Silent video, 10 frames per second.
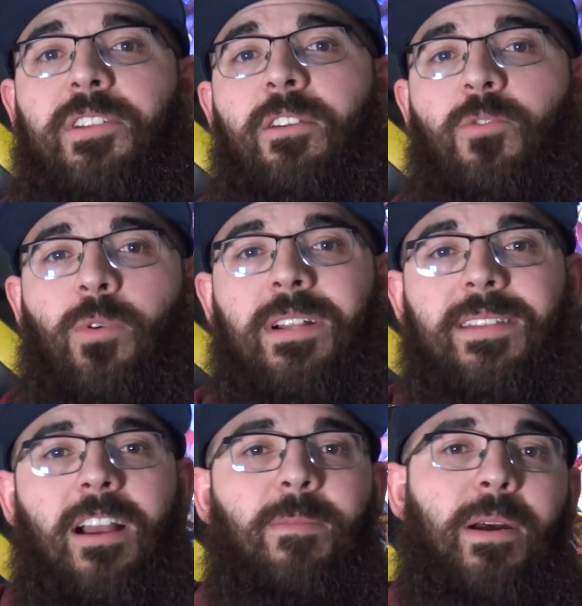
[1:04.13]
character we're going to
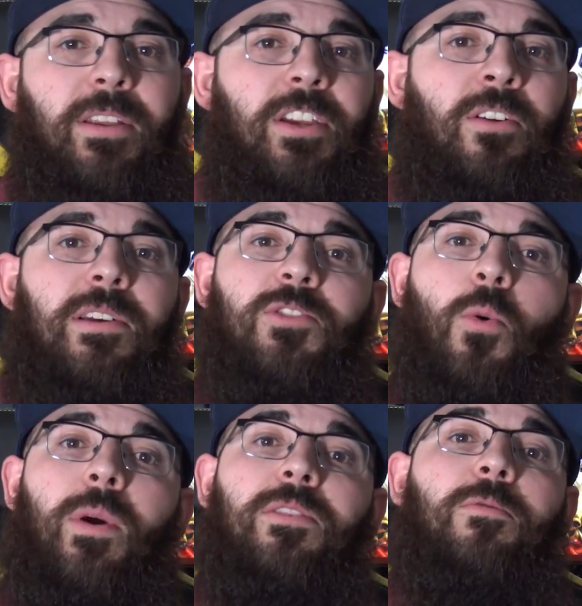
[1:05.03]
talk about here is
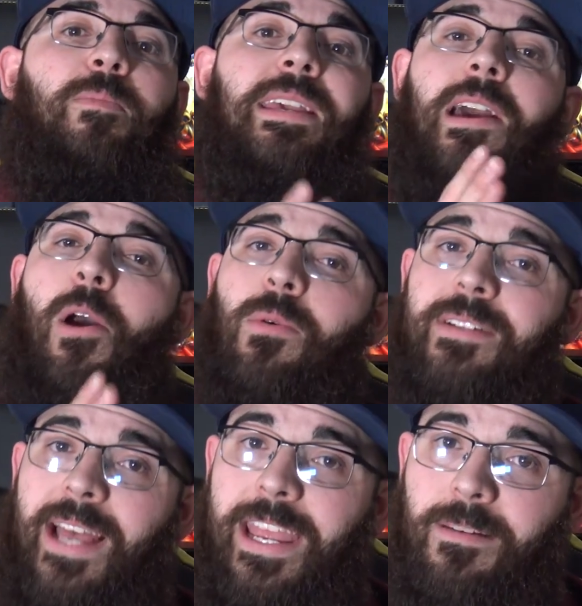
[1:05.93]
going to be our
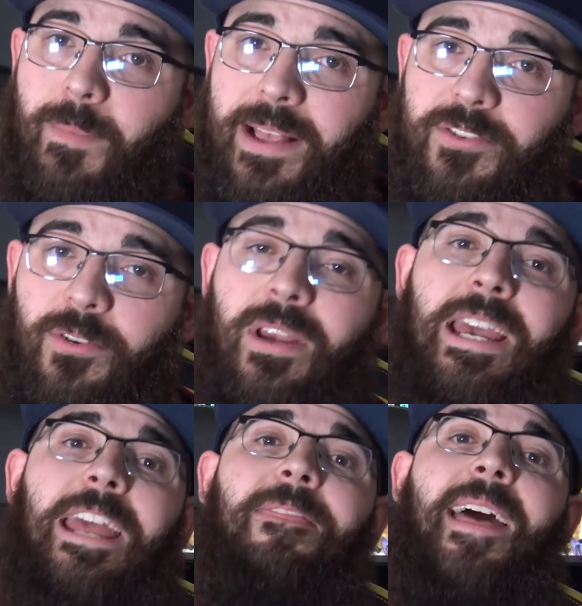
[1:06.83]
Titan Master,
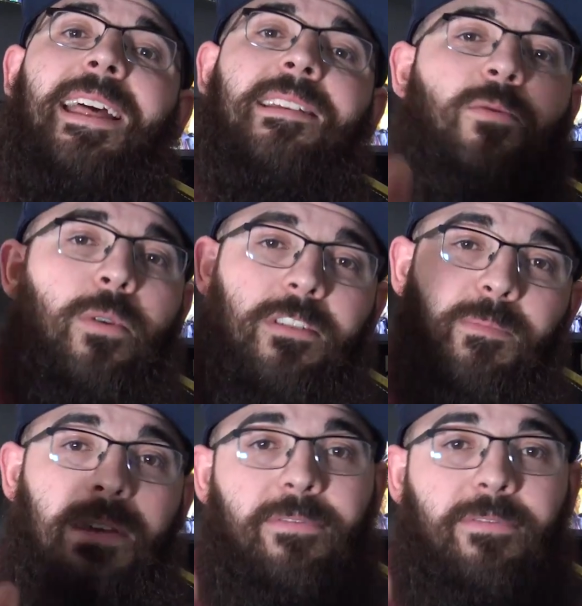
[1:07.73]
and that is going to be